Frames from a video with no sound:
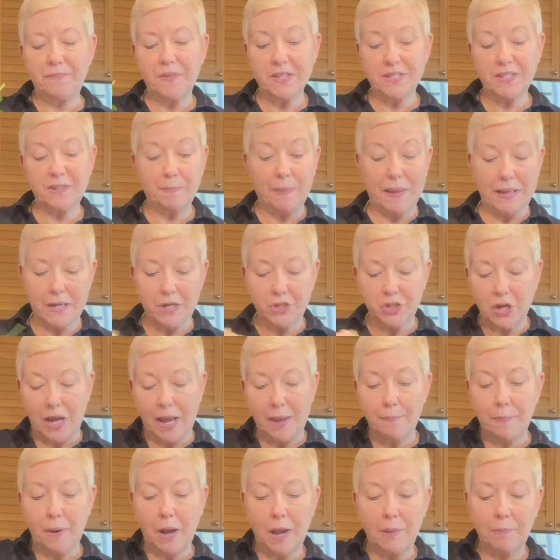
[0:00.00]
spinach I
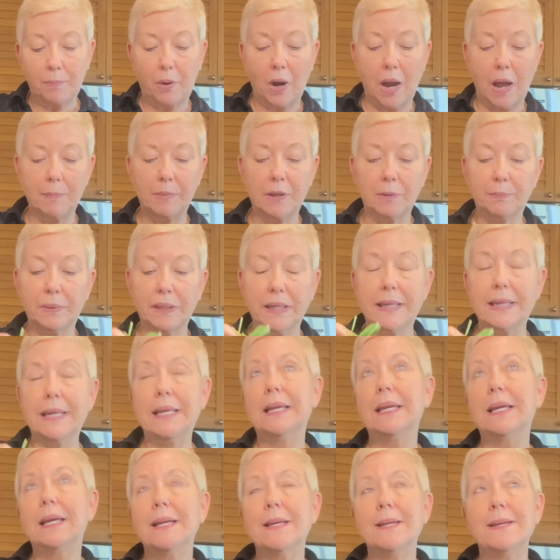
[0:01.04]
bought
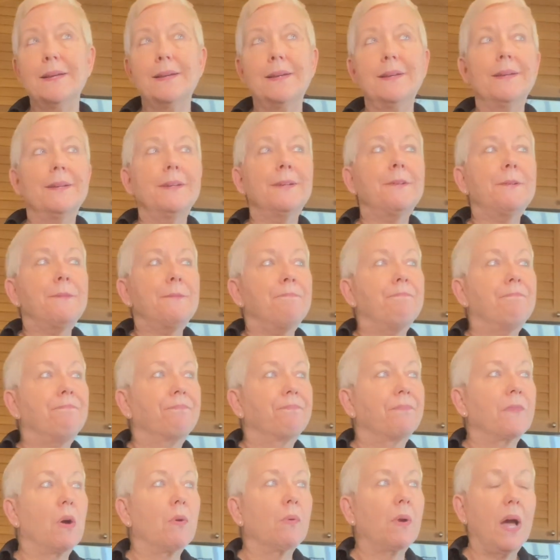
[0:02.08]
probably,
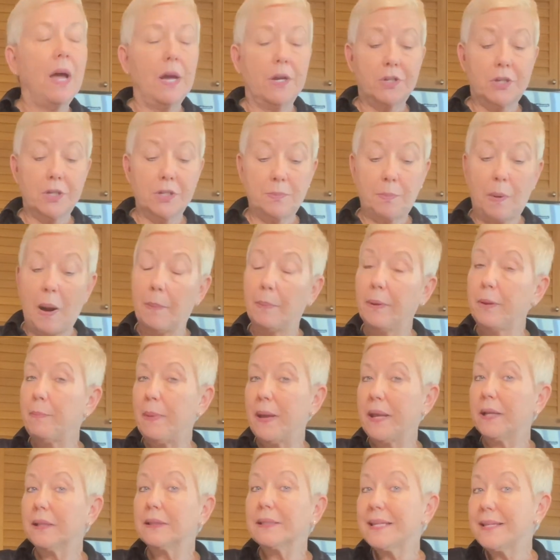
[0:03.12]
oh gosh, it's probably
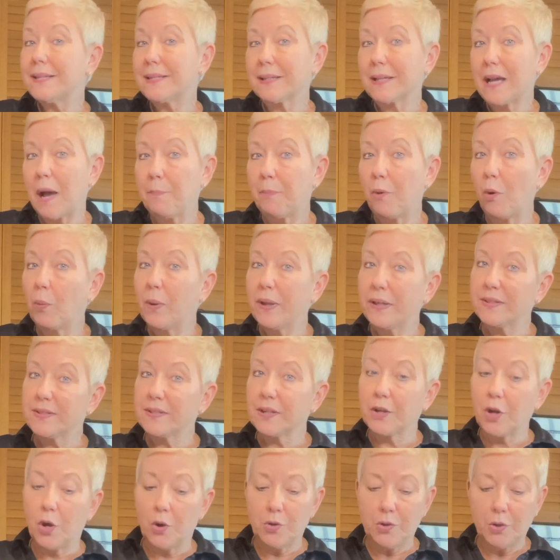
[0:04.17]
been at least a couple weeks
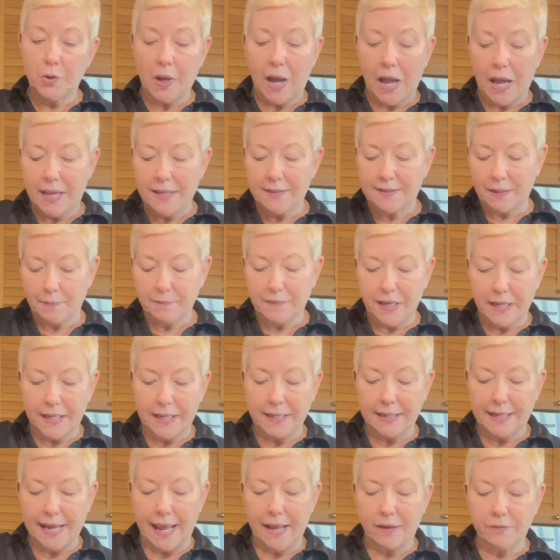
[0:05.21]
ago, you guys. I'm
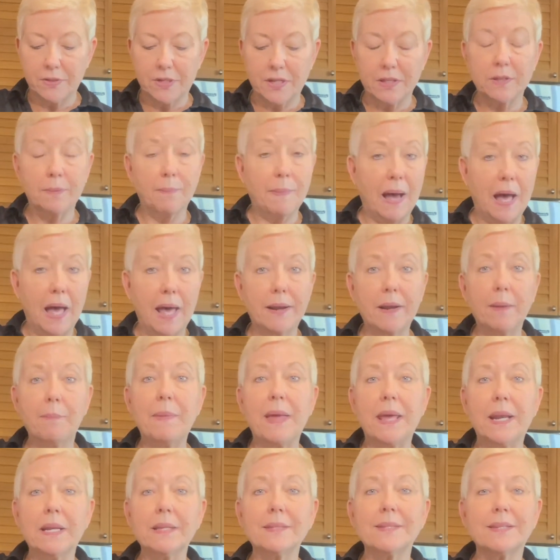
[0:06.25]
getting down to the bottom,
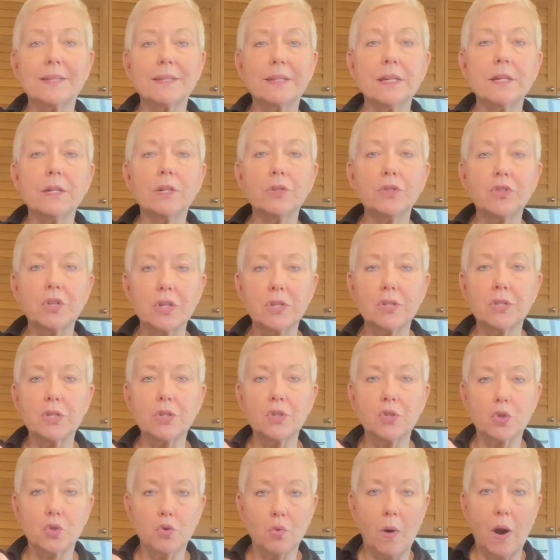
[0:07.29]
and it's still just
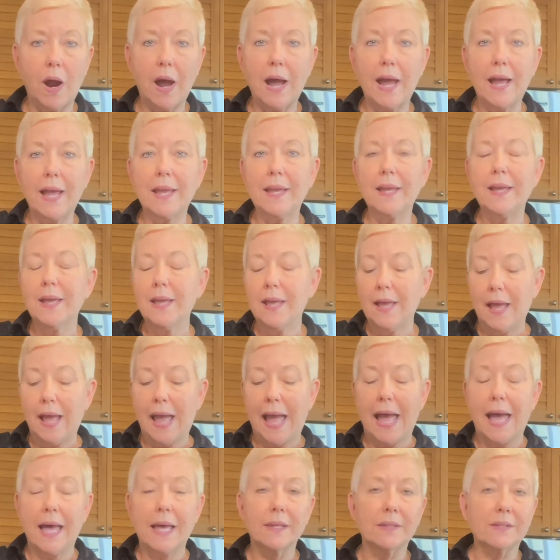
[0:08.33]
as dry
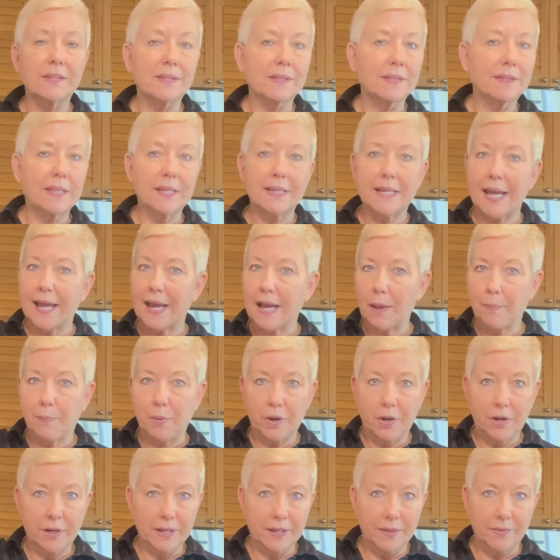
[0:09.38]
as the day I
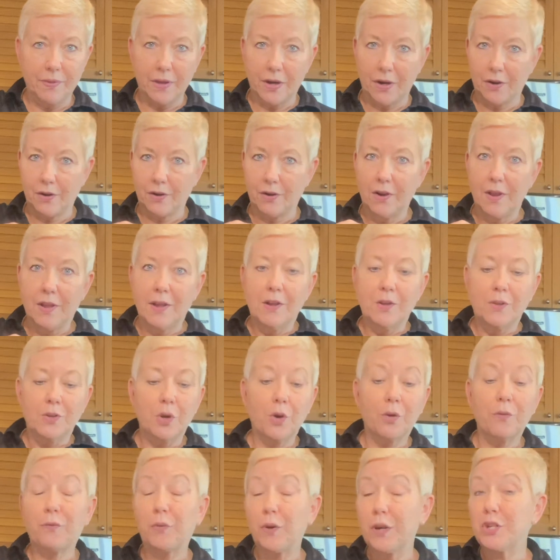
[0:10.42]
put it in there.
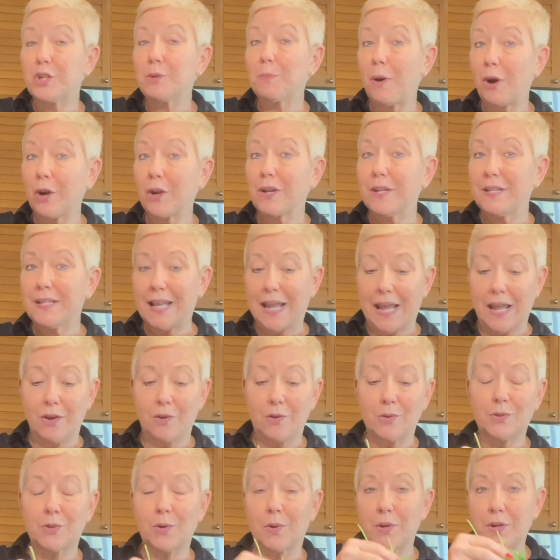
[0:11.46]
Your Fridge Smart
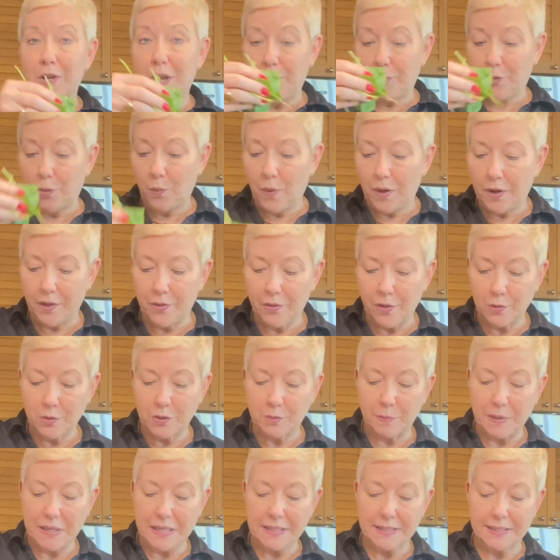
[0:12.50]
containers are another one of those
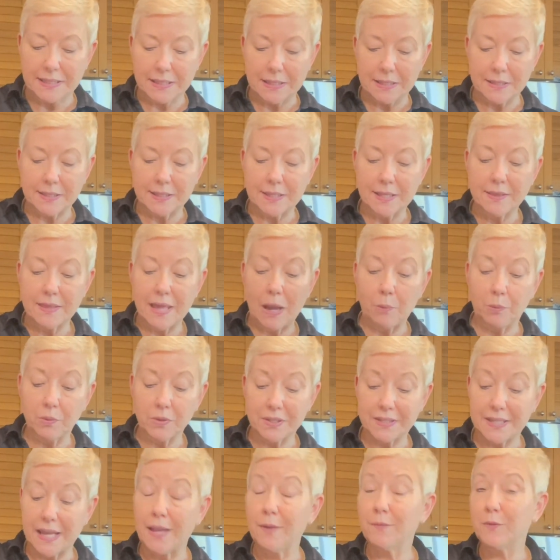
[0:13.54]
pieces that will
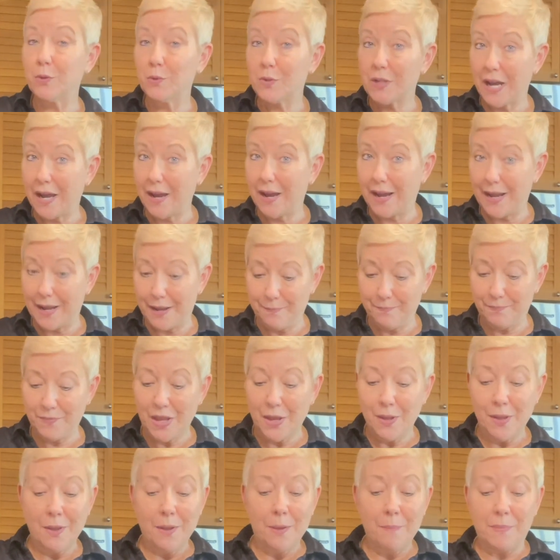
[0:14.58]
save you time,
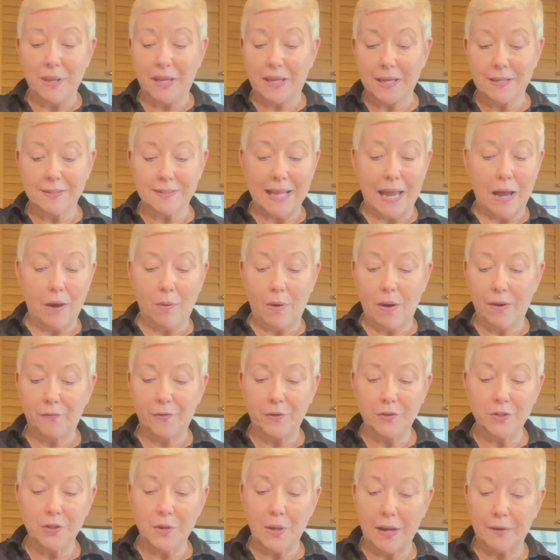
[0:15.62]
because how
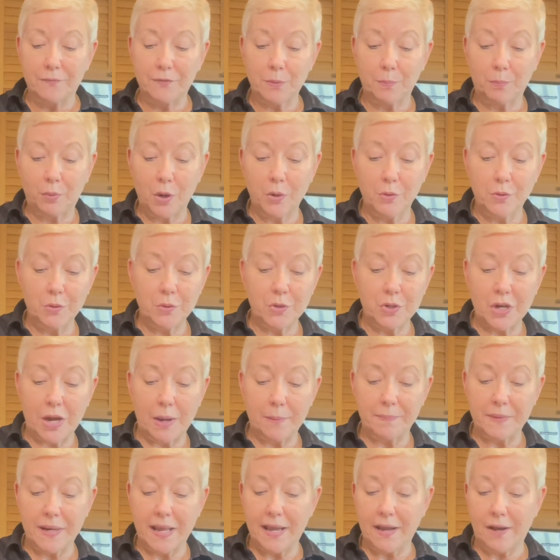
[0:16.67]
often do you have to produce
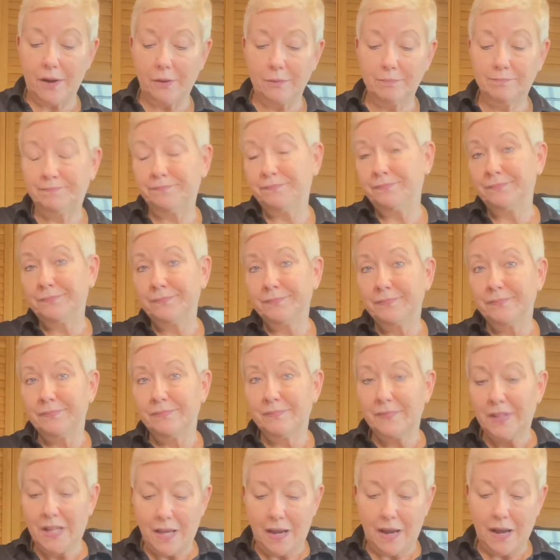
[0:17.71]
shop now?
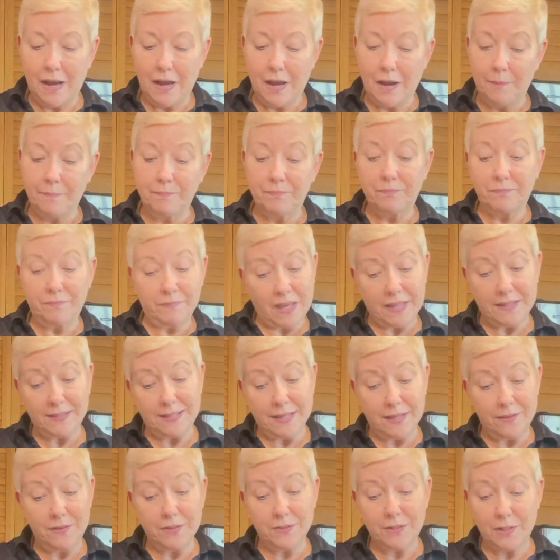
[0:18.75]
I
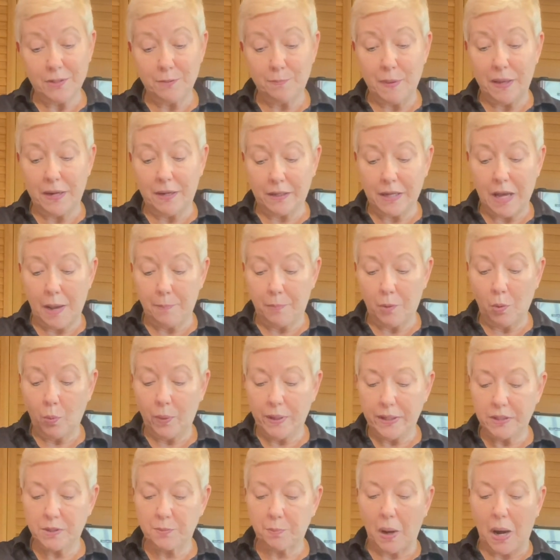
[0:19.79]
said this has been a couple
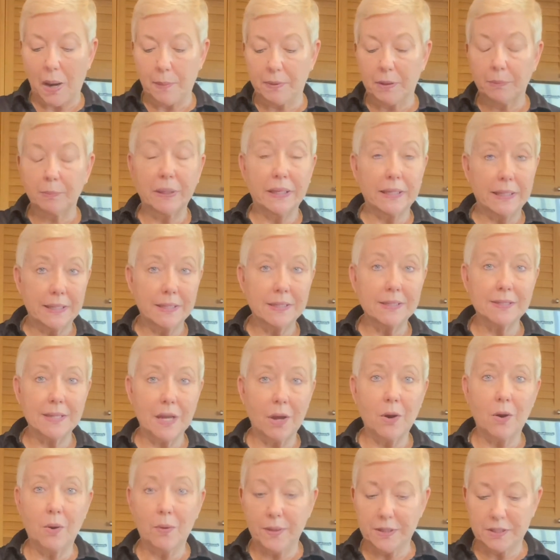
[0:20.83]
weeks probably,
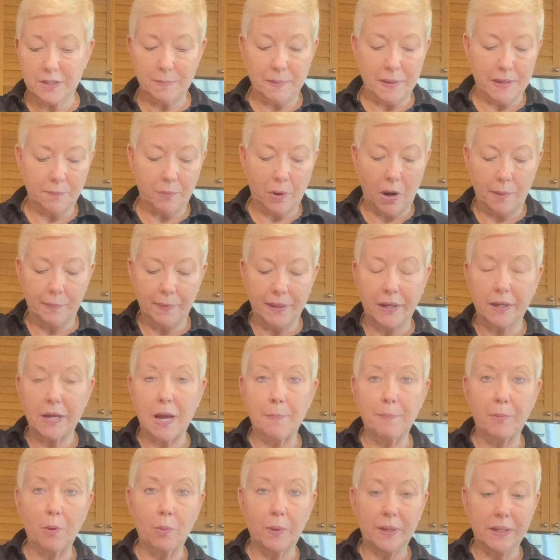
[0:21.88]
so it's been probably a
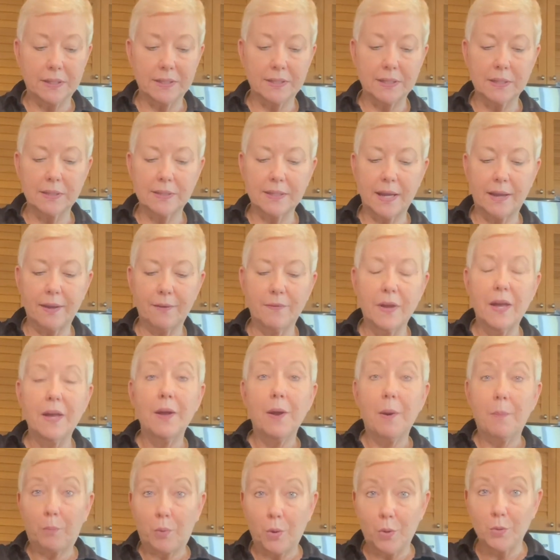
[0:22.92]
couple weeks since I've
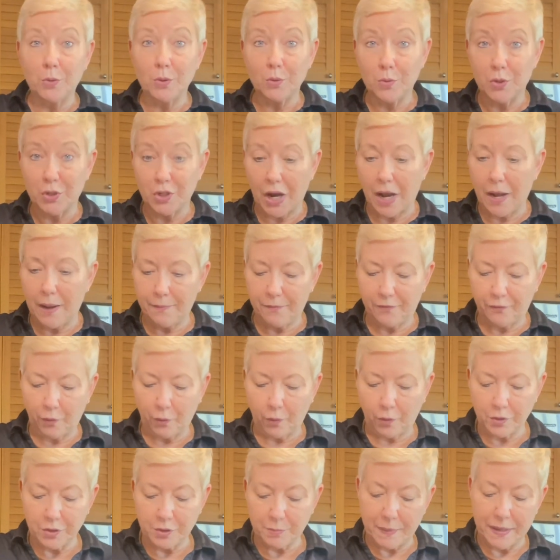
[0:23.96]
produce shop
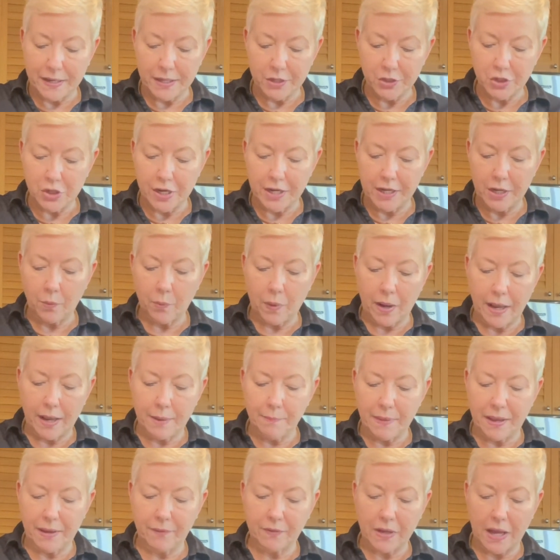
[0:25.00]
for spinach anyway. I
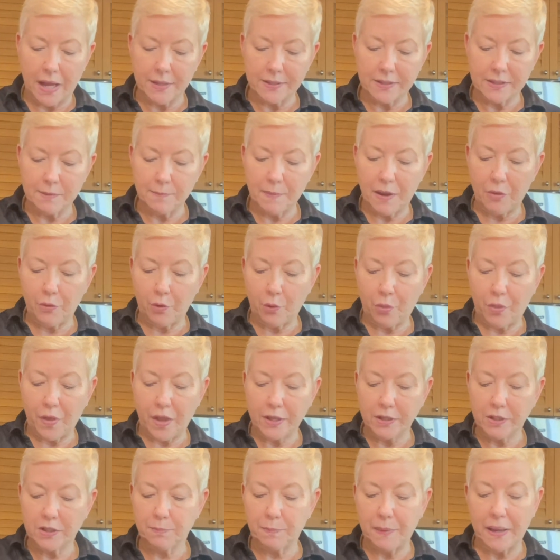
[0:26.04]
may have gotten some other
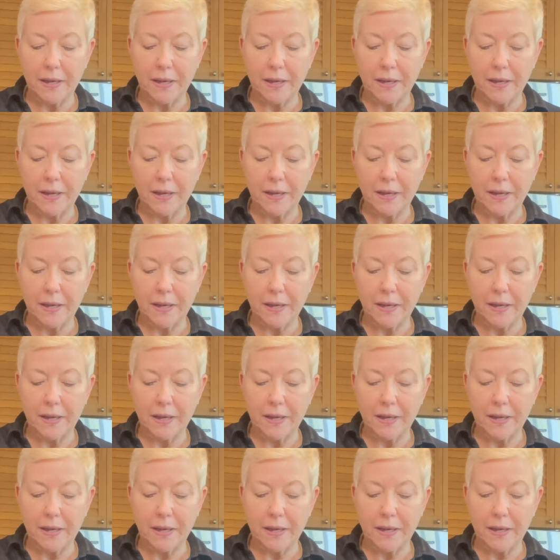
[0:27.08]
things,